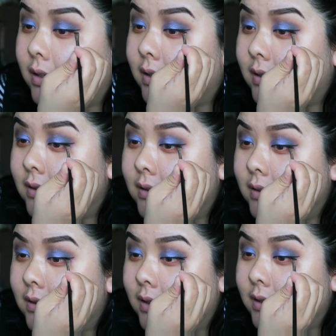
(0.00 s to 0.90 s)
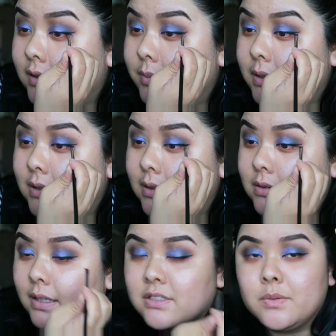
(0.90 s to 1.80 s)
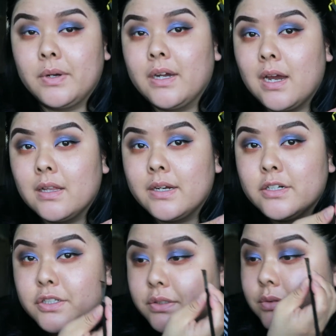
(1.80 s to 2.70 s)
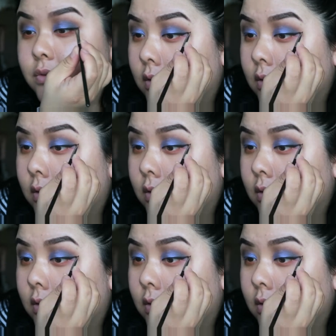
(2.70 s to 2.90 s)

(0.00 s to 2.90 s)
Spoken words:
And I think it's because I was actually wearing eyeliner too.